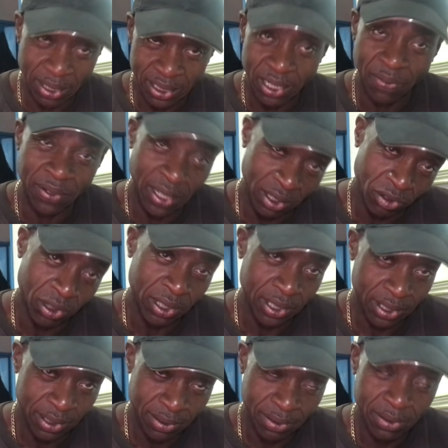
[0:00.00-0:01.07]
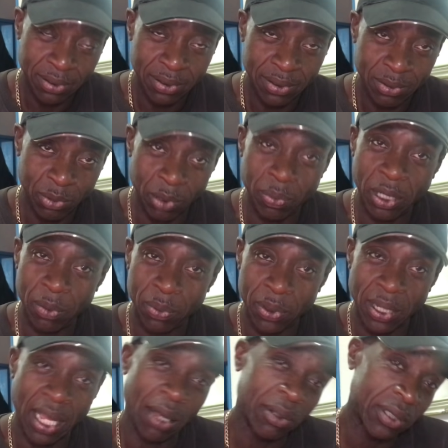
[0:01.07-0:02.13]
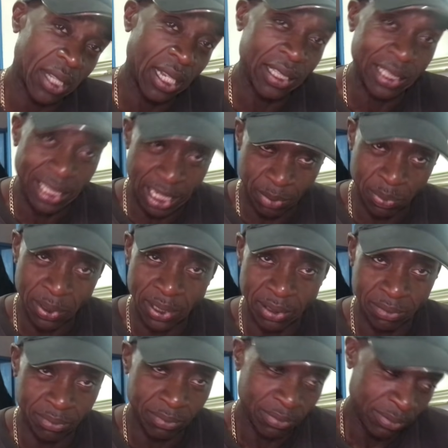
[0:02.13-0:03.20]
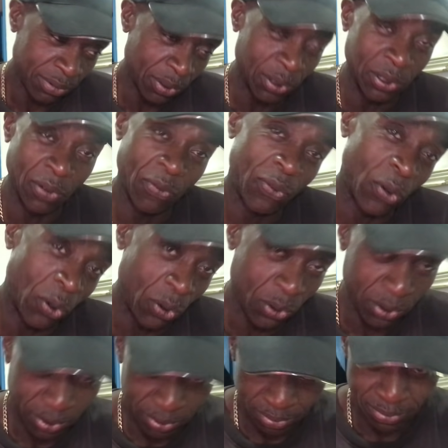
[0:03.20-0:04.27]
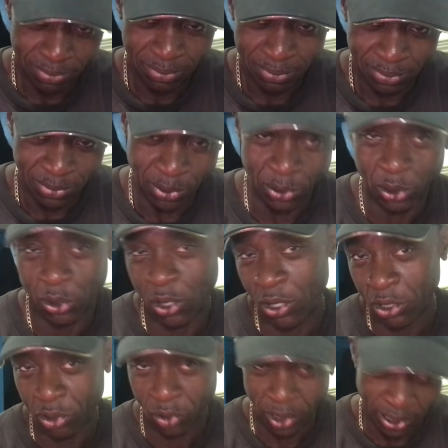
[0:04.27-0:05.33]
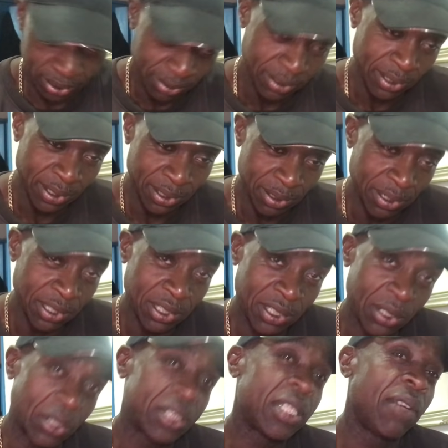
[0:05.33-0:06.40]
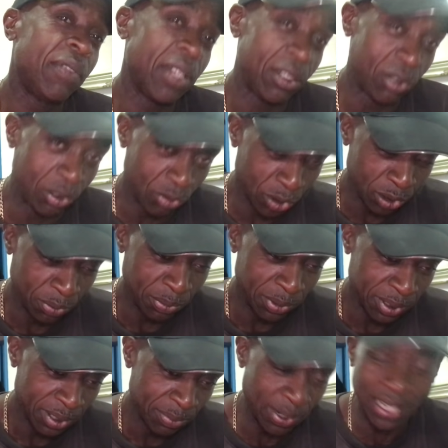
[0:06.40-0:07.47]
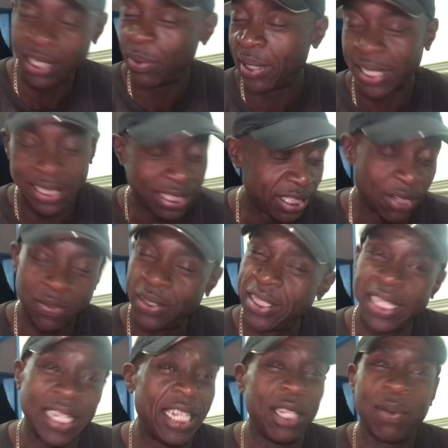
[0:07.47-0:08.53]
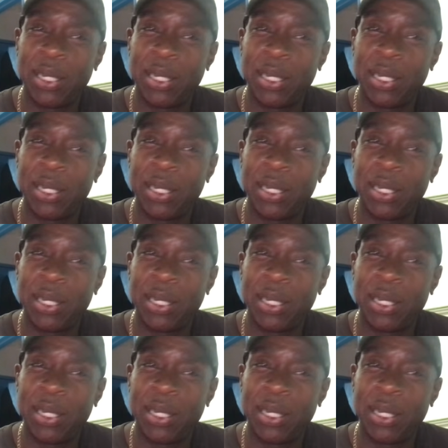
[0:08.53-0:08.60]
about 700 with people outside sleeping on the floor. On the concrete, you've got 700 rooms. But anyway, that's a different thing.